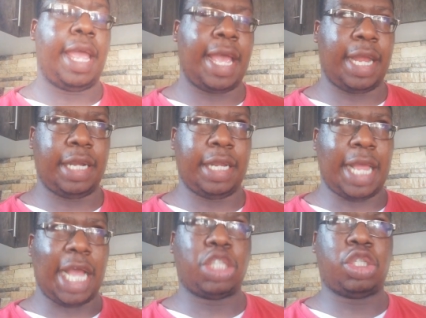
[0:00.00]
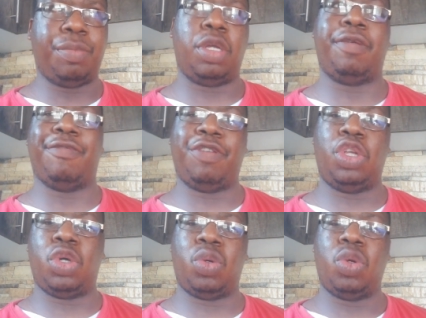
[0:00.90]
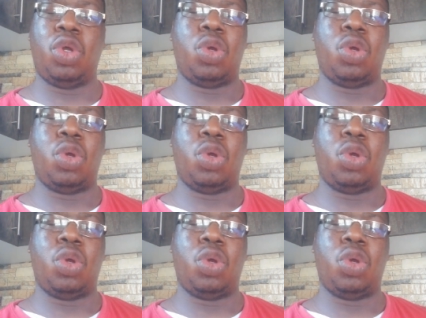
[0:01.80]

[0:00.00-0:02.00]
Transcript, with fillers: and it has to be on video,